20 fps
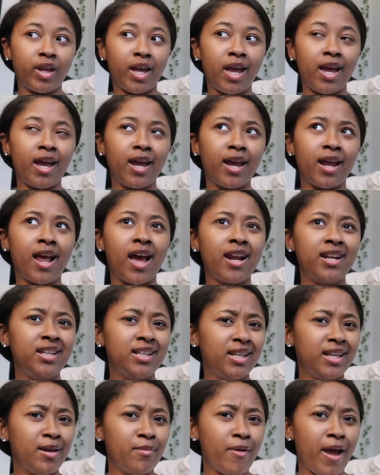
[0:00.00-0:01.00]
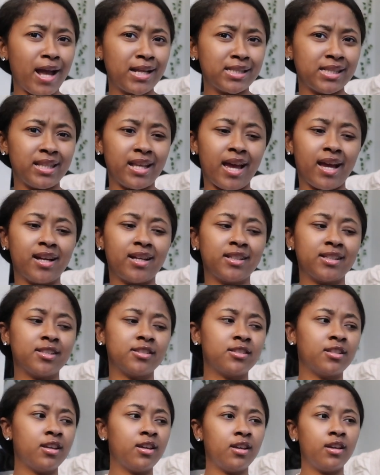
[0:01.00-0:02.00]
And I need to get back to that, because
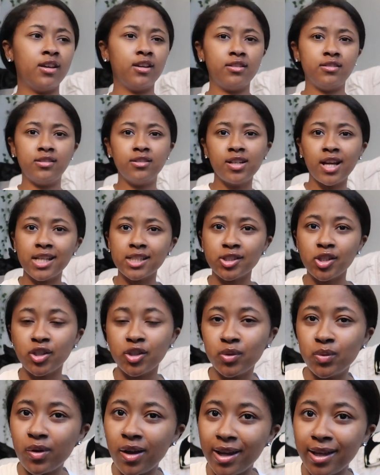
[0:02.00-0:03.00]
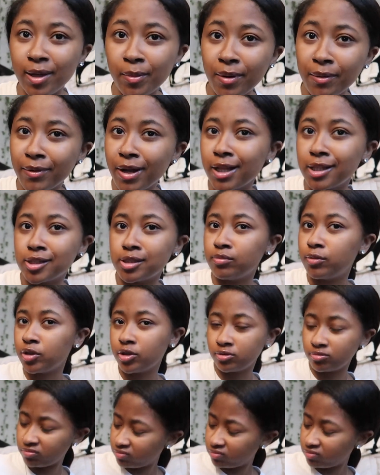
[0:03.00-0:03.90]
do you guys not know who I am? I'm Nyla Symone.